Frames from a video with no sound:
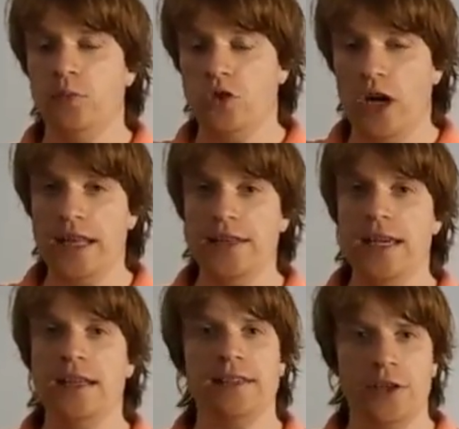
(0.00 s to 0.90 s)
right at the
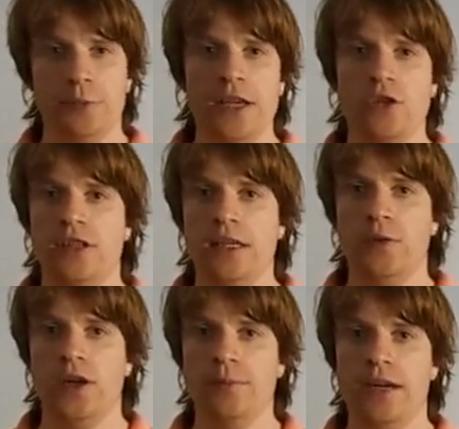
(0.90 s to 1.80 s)
end, it does make you think
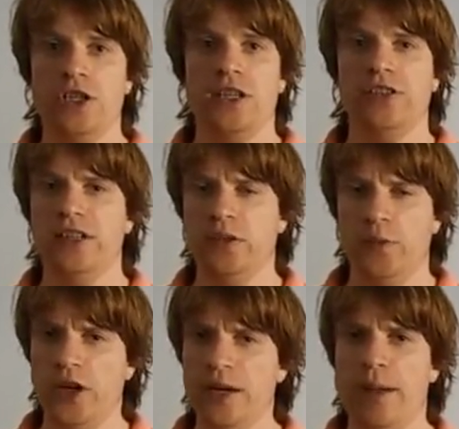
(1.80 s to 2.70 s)
very much. It's
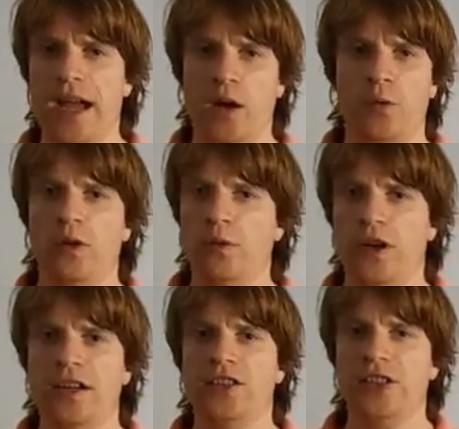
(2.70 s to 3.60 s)
very powerful and a
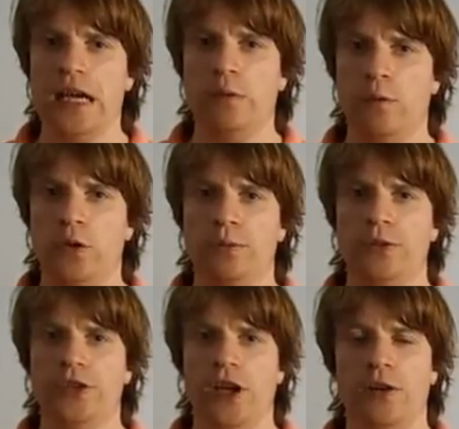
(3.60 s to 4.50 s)
very sad film,
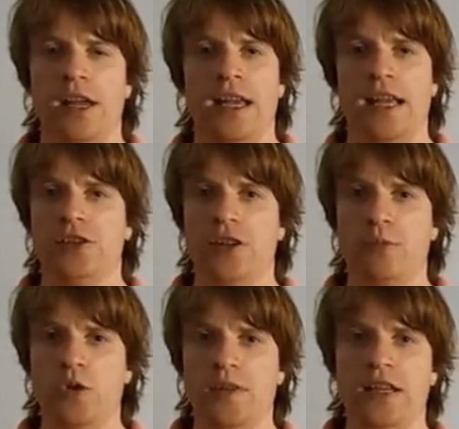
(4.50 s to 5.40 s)
so it's not a
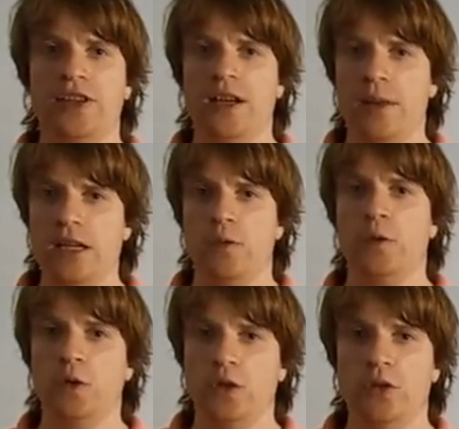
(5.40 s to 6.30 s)
movie that's going to make you
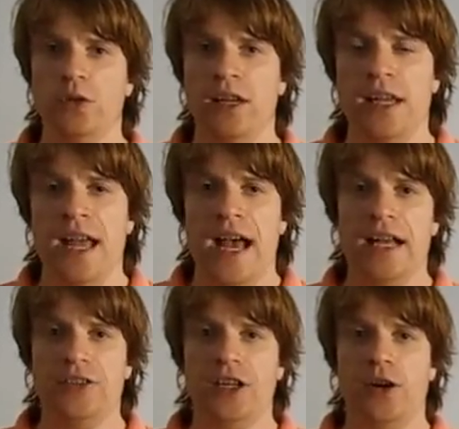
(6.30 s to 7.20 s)
feel good.
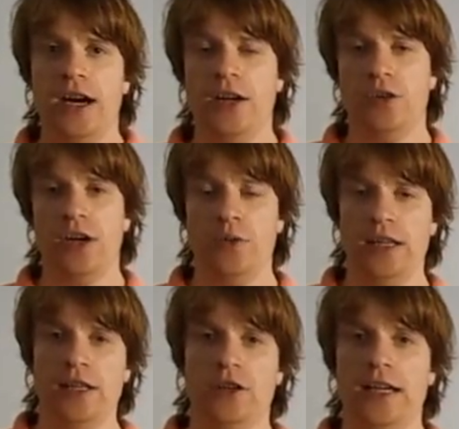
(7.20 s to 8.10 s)
So I
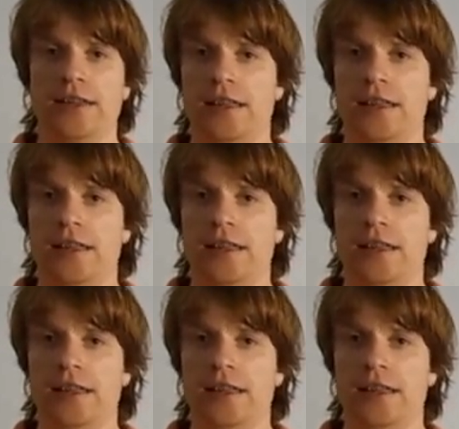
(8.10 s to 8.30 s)
really liked